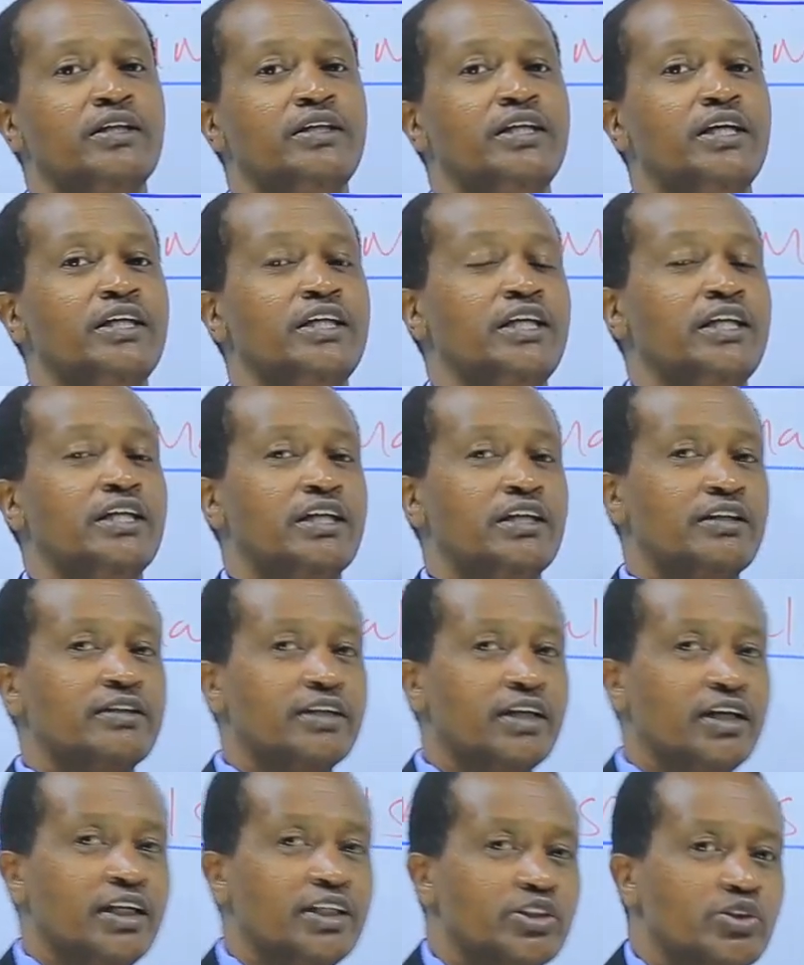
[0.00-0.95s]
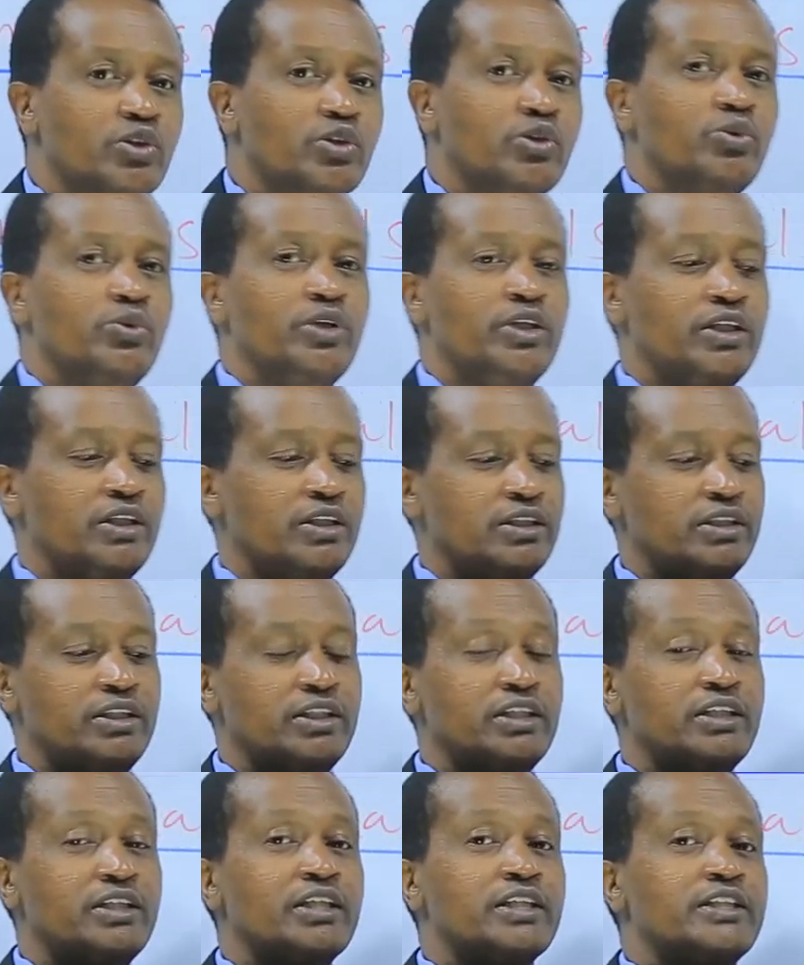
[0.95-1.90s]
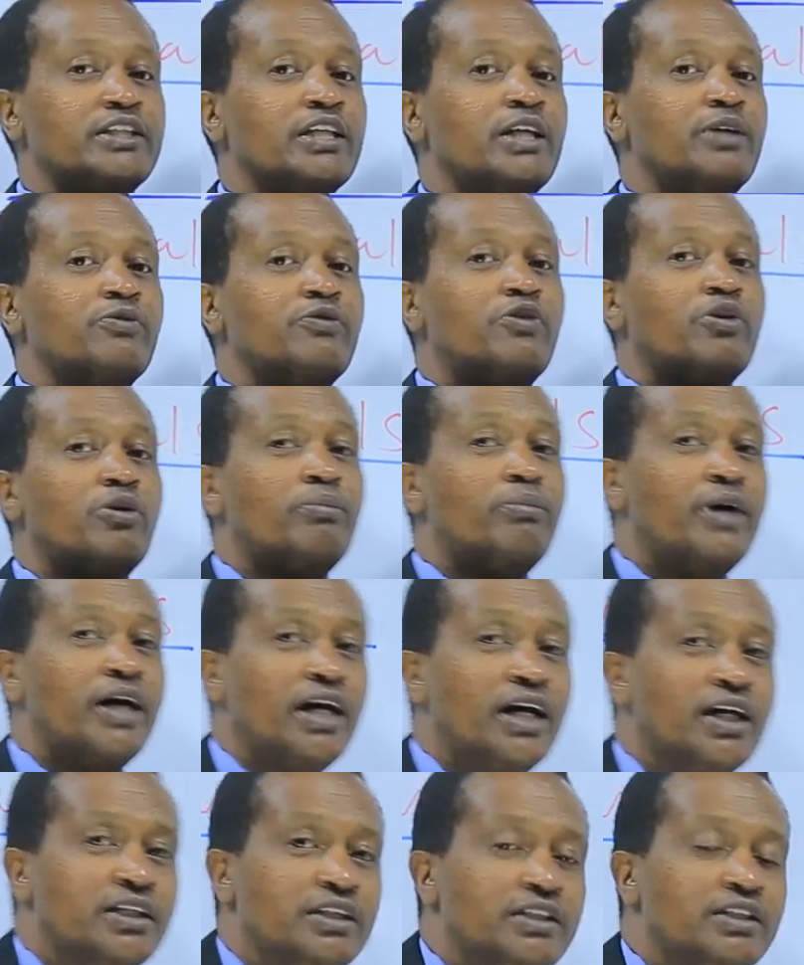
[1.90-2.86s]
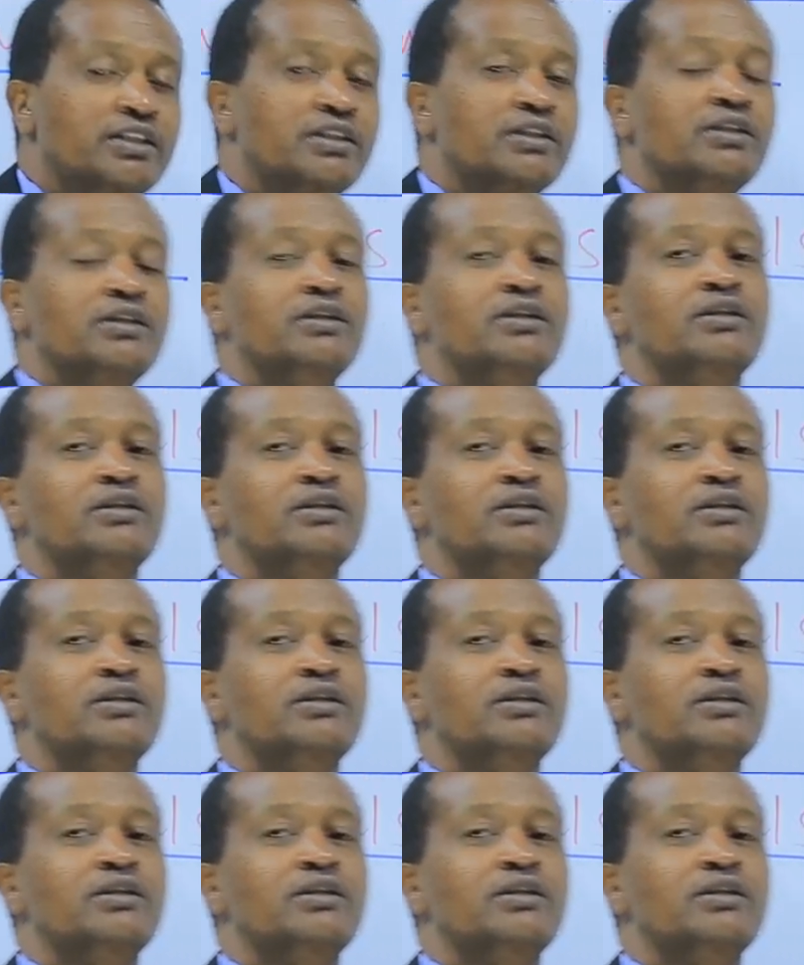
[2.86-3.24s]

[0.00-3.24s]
Then in another lesson, we did the same for birds.